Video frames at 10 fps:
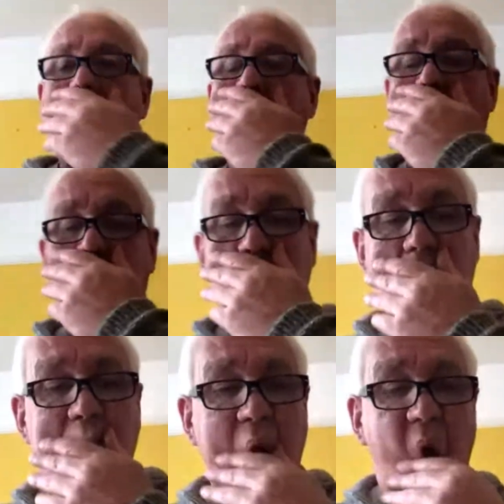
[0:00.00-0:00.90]
So,
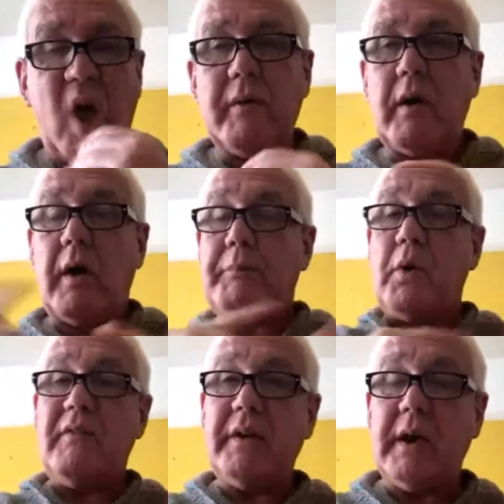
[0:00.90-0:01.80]
I
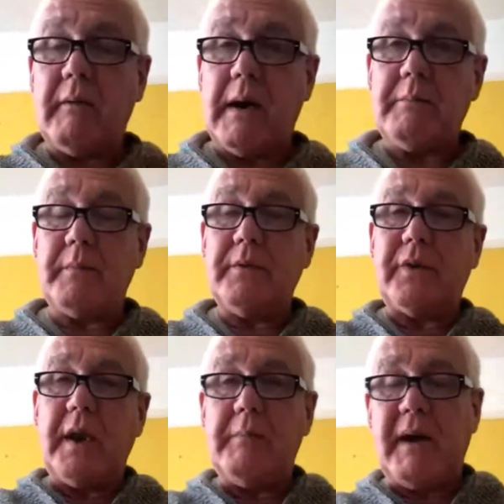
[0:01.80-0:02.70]
put a video up.
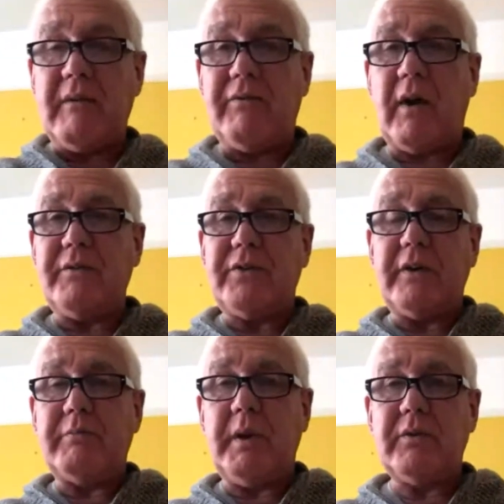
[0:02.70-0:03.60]
It's only about
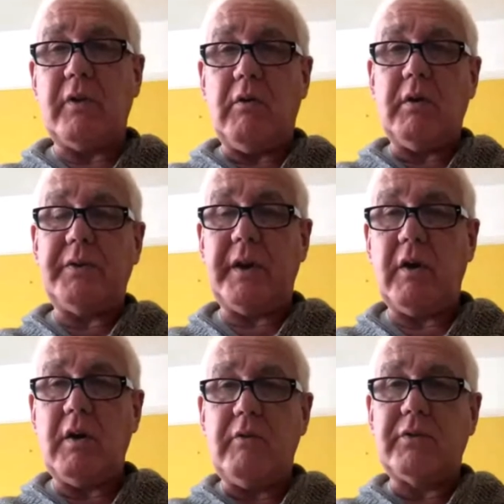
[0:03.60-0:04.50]
5-6 minutes long. I did
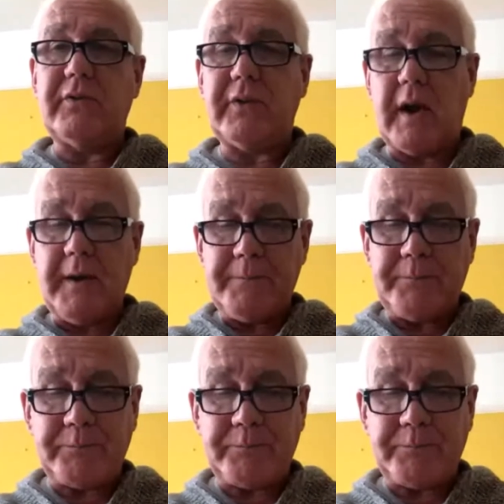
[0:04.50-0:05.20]
it earlier on today.